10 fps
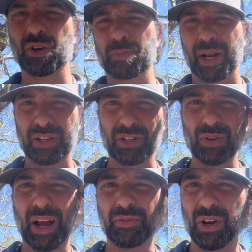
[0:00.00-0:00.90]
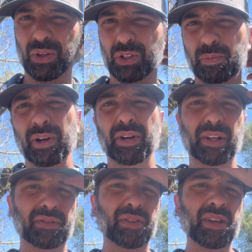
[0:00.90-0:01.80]
it, but I do have no
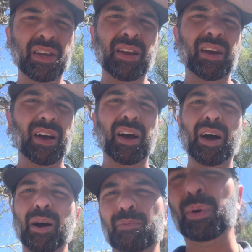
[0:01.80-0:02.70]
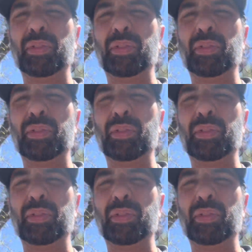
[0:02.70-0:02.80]
experience. But